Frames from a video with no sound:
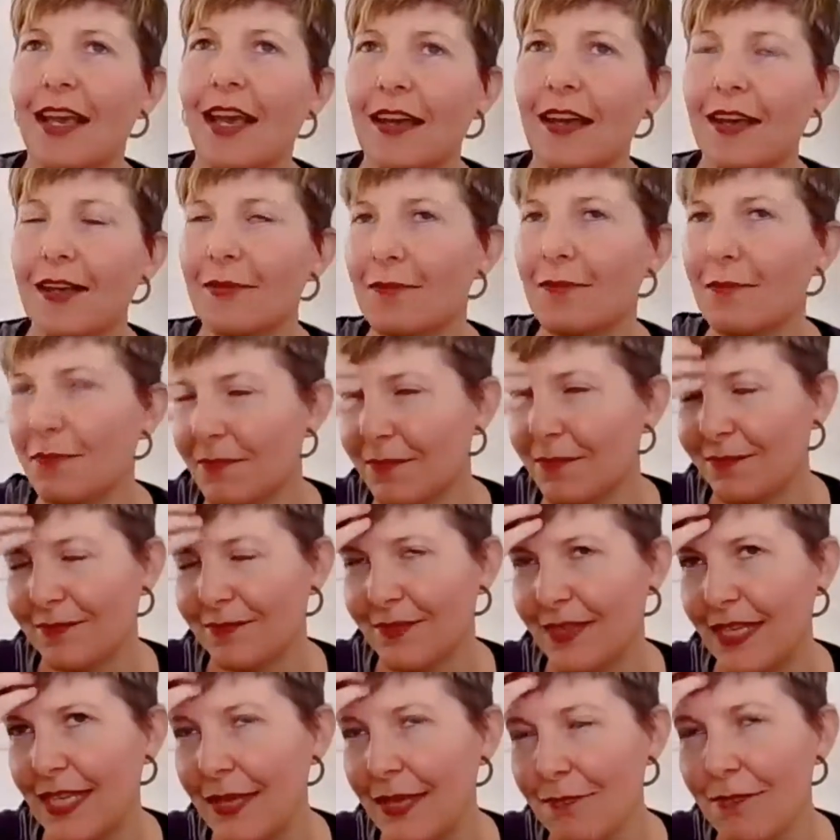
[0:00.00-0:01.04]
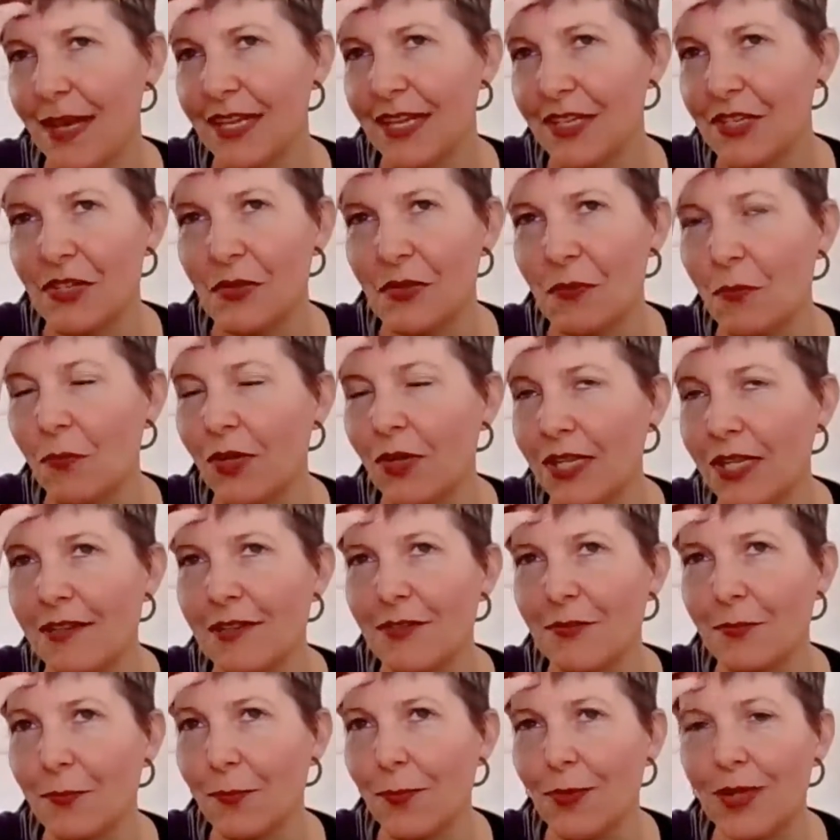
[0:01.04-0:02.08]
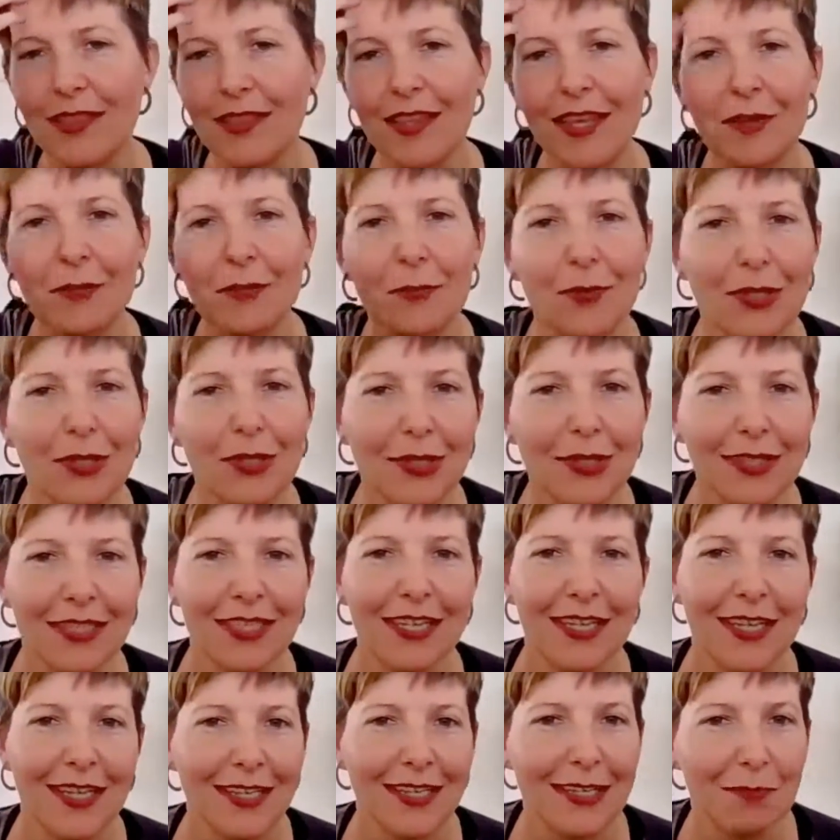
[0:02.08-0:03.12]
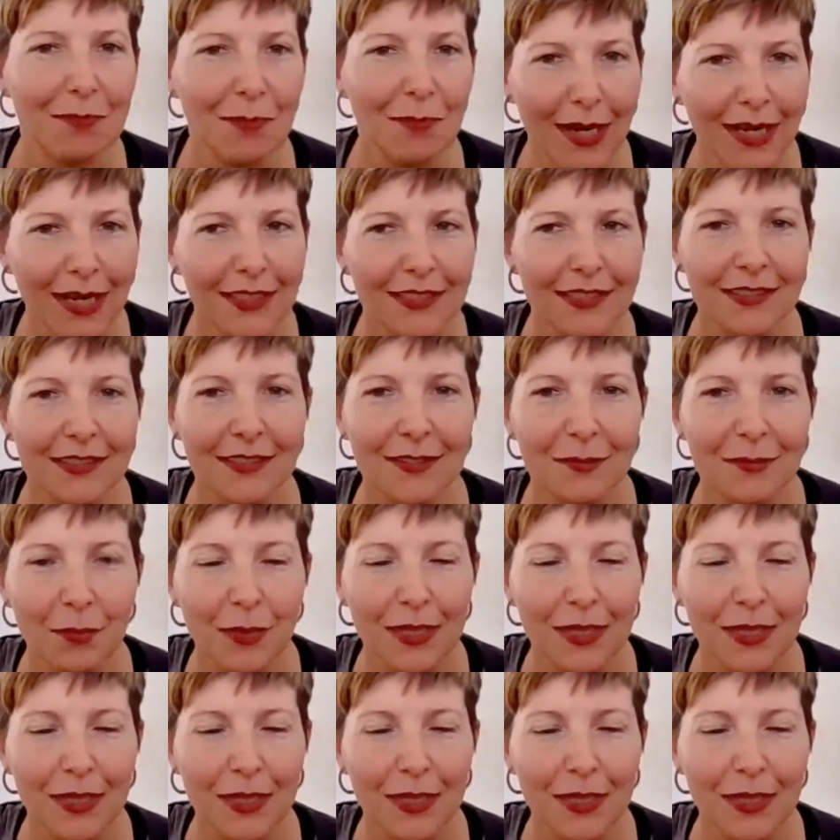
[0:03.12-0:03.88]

um, imagine what what that would look like in practice.